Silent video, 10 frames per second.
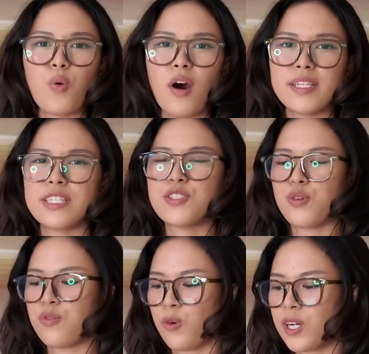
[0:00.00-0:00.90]
on and so
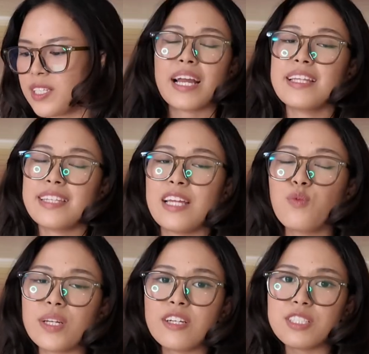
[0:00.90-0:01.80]
forth. And then
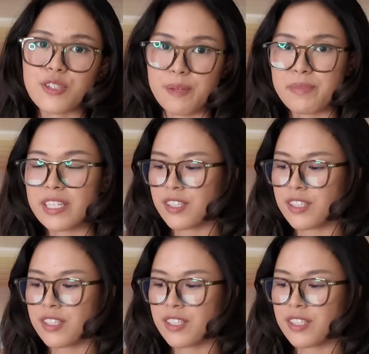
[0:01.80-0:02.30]
when you're scripting your